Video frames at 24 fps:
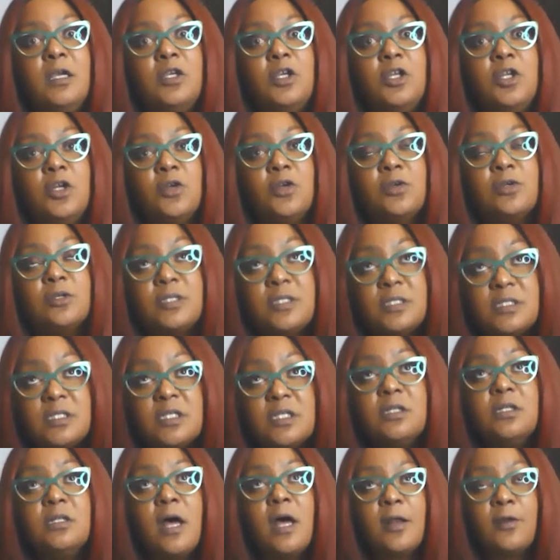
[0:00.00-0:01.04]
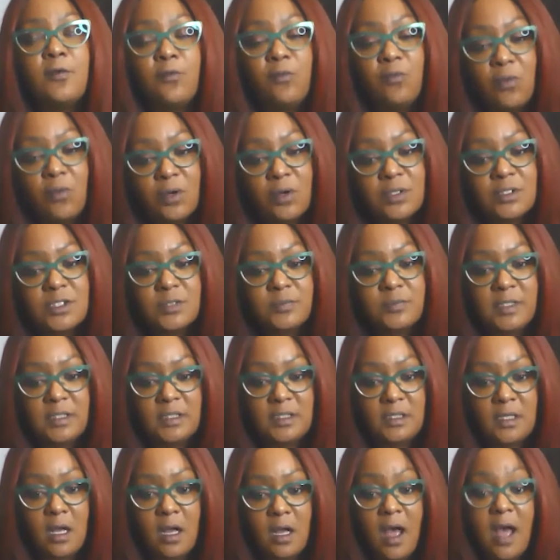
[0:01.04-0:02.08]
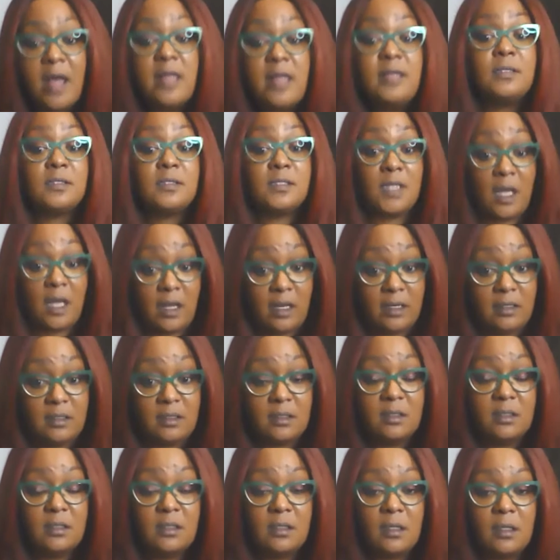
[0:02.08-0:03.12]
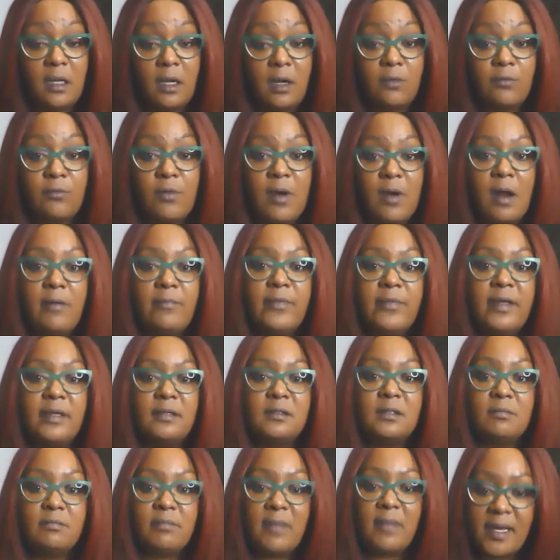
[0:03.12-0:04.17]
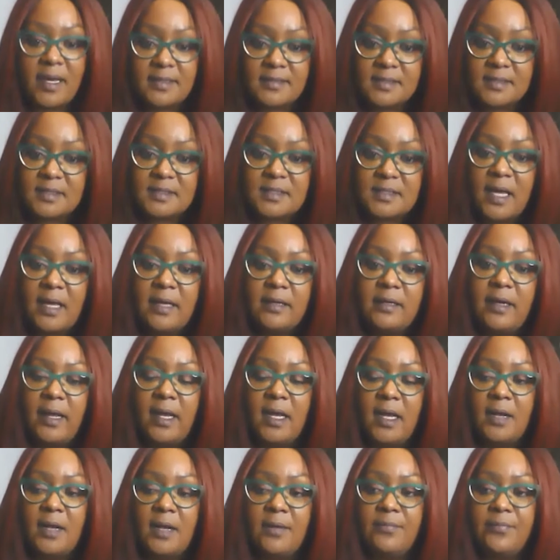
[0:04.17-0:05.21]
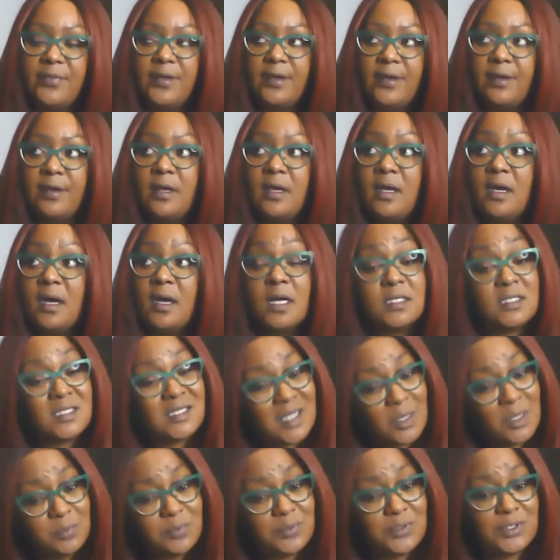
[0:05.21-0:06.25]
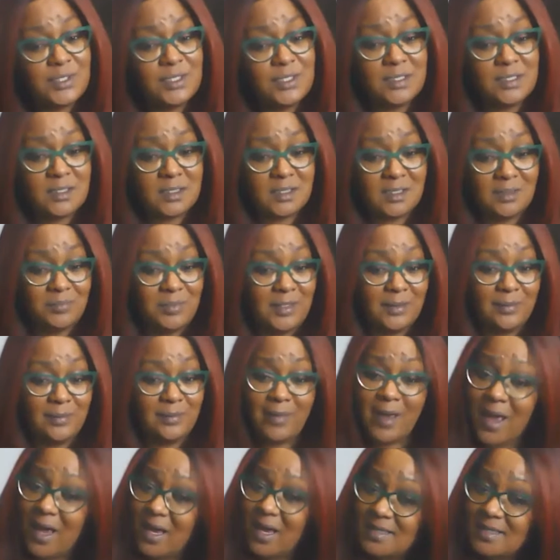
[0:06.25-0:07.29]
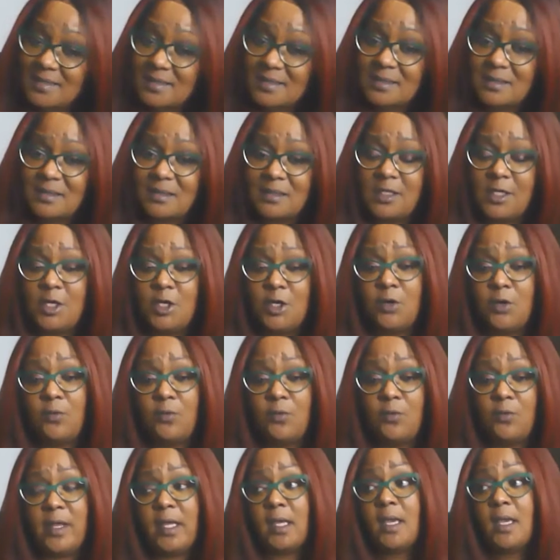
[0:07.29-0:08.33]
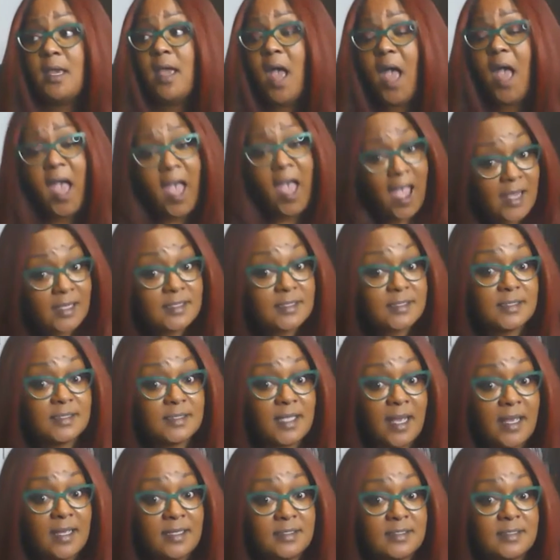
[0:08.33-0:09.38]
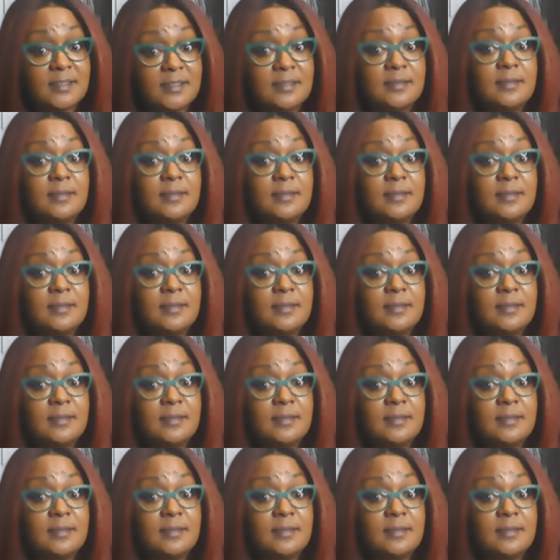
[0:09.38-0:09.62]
You know, there's still a lot of work to be undone around like the mindset and the assumptions, the BMI, you know, like access,